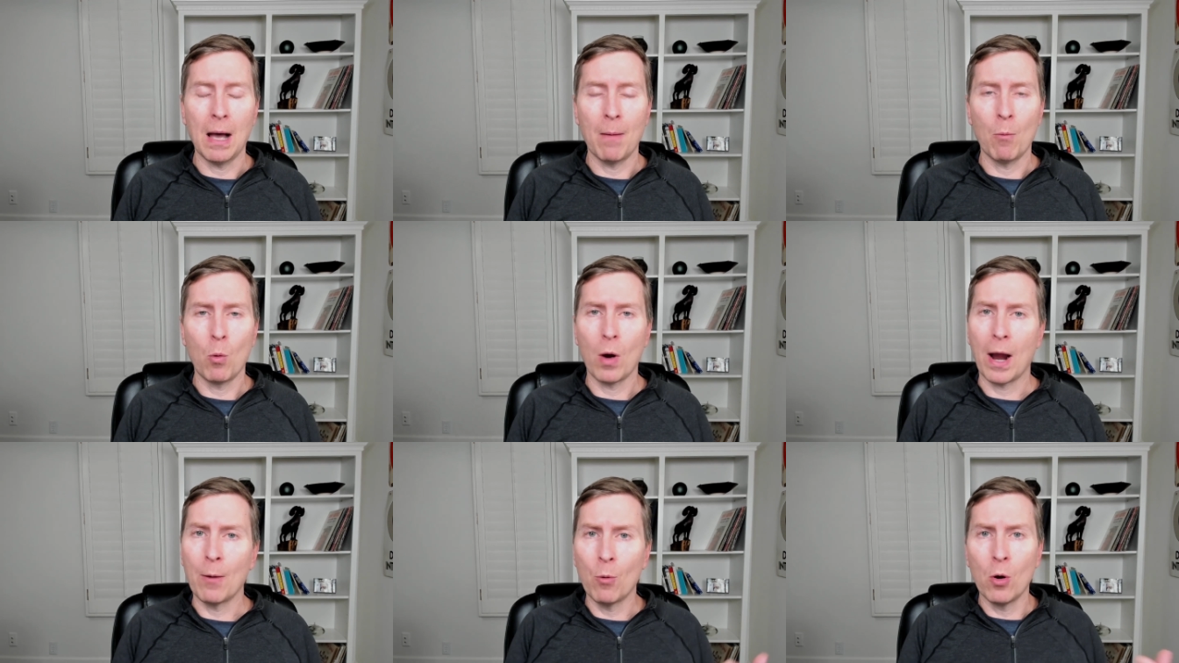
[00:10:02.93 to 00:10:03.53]

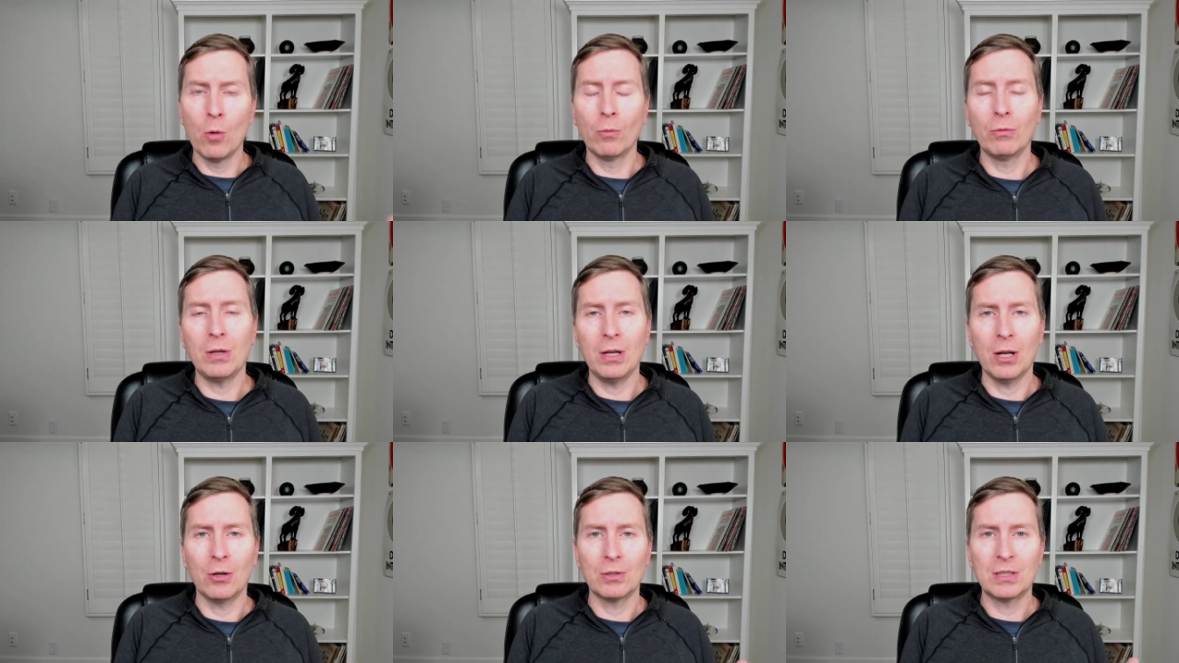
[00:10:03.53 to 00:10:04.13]
Where I won't,
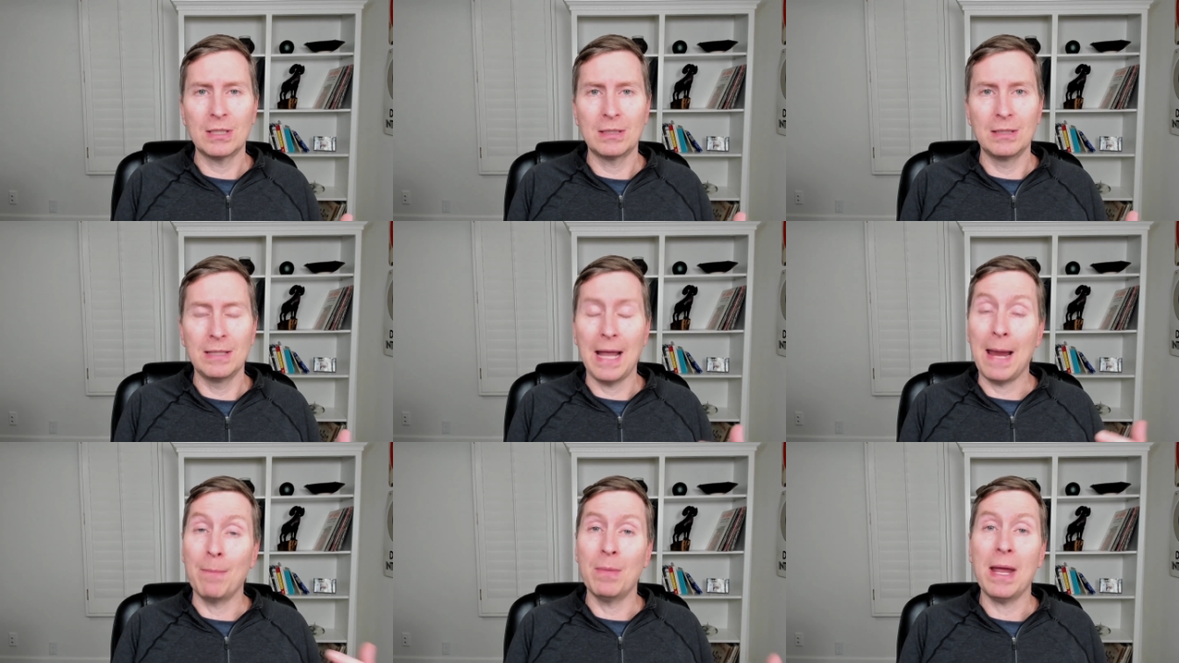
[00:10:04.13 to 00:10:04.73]

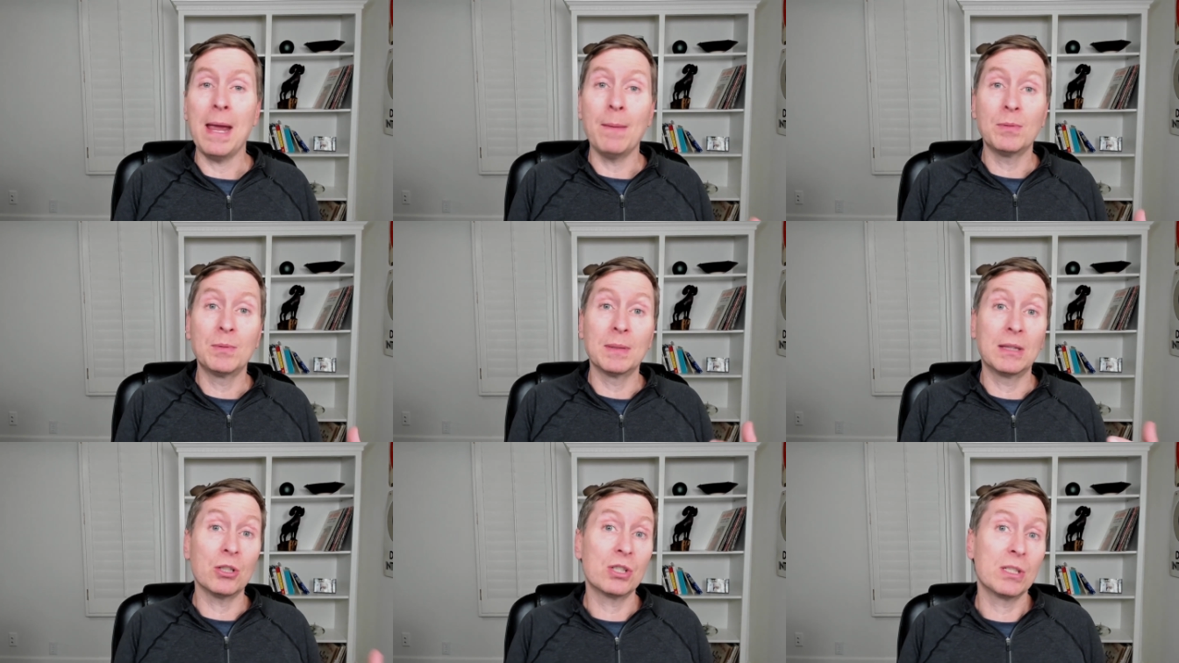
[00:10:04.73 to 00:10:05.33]
name names,
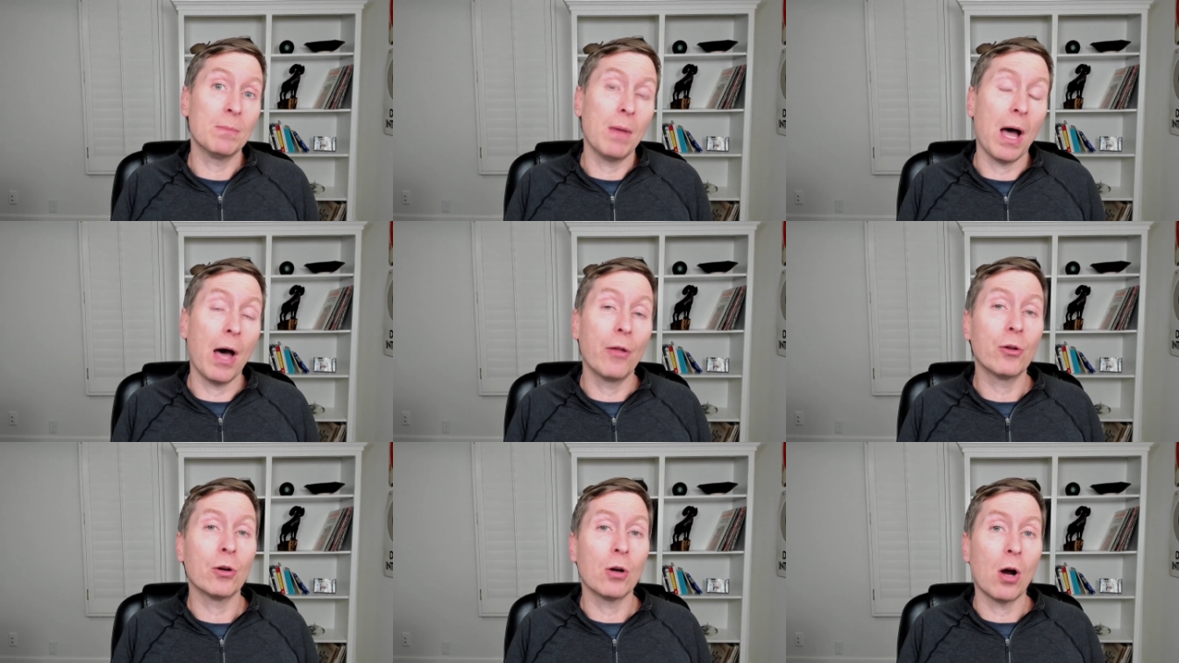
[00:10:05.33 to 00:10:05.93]
but there's some
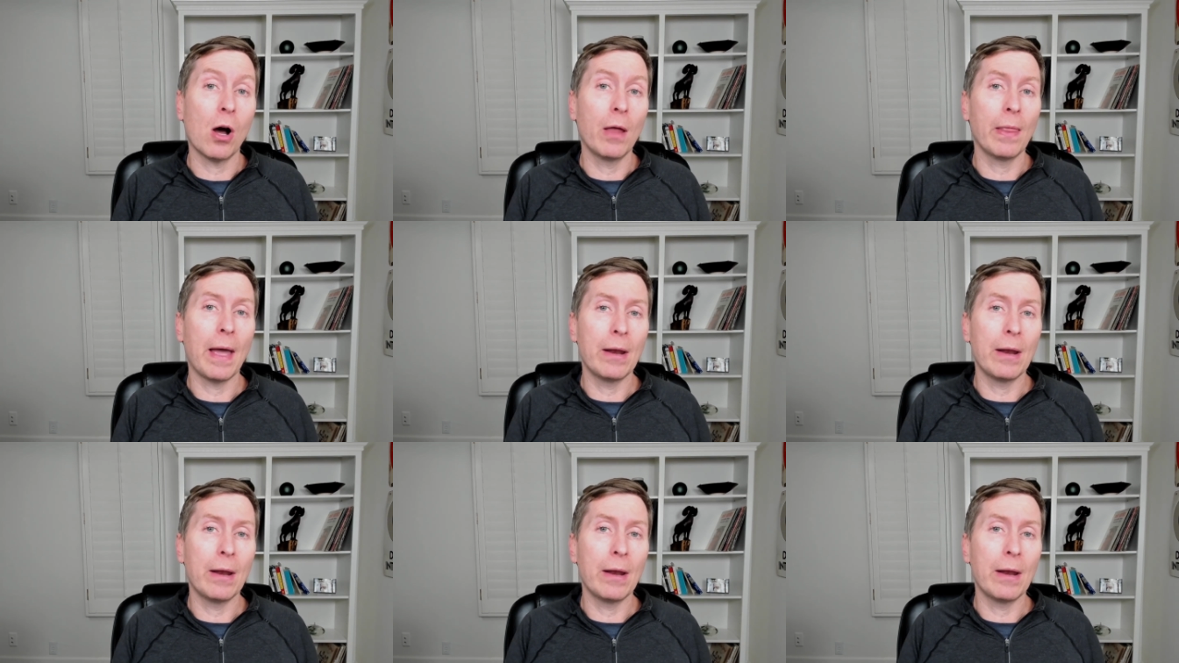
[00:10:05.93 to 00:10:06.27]
other online